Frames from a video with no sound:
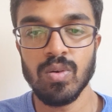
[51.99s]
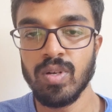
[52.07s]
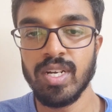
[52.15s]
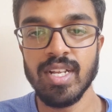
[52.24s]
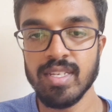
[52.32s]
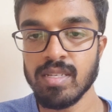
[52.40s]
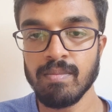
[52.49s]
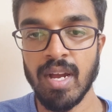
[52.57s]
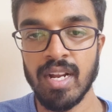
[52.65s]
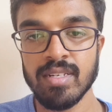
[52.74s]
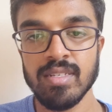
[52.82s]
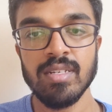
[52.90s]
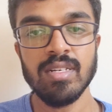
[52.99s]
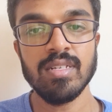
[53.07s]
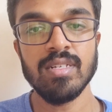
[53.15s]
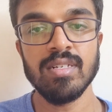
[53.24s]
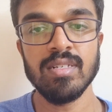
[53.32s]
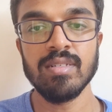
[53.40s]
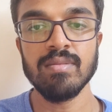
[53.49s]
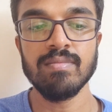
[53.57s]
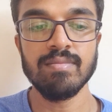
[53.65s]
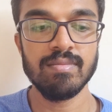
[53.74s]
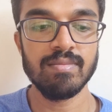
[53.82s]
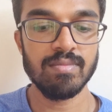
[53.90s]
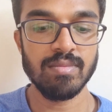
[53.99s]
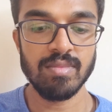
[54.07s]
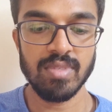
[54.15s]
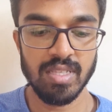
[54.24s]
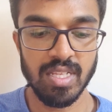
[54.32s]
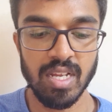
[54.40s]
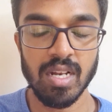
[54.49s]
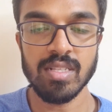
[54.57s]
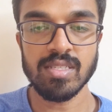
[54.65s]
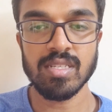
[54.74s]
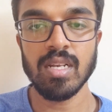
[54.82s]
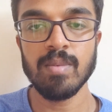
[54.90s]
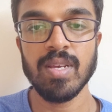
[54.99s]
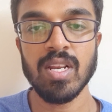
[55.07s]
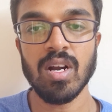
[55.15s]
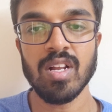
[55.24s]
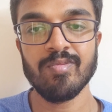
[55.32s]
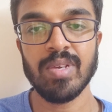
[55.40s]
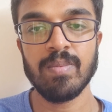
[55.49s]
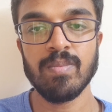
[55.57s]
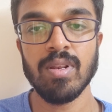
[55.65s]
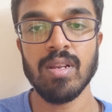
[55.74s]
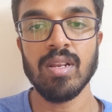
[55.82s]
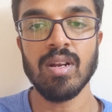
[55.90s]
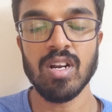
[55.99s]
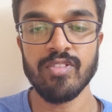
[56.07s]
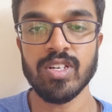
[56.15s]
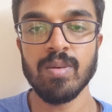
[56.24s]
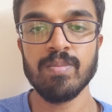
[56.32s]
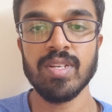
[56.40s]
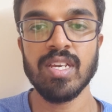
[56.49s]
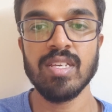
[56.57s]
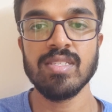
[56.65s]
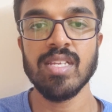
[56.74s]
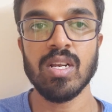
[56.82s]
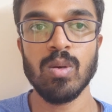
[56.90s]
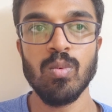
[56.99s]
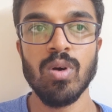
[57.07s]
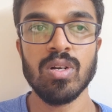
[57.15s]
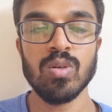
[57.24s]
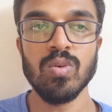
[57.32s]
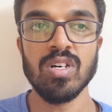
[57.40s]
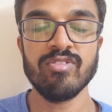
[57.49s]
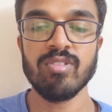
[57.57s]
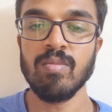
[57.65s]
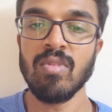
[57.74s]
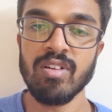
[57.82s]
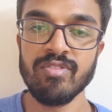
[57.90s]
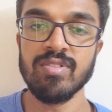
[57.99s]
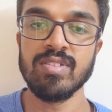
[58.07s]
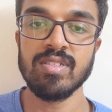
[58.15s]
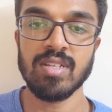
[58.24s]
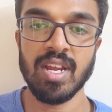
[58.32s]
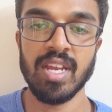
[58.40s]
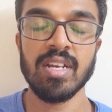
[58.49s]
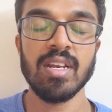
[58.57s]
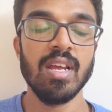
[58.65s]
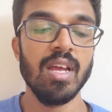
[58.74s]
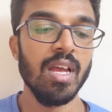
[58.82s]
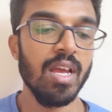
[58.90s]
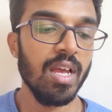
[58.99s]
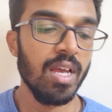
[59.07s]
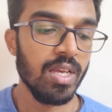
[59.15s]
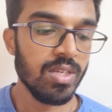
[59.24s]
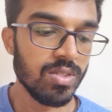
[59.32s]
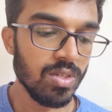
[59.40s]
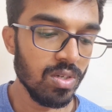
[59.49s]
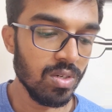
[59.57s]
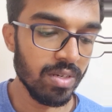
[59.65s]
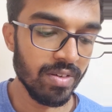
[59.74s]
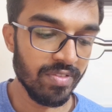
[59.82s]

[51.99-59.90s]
it doesn't matter. There will still be a lot of people, a lot of companies that will want to work from office, right? So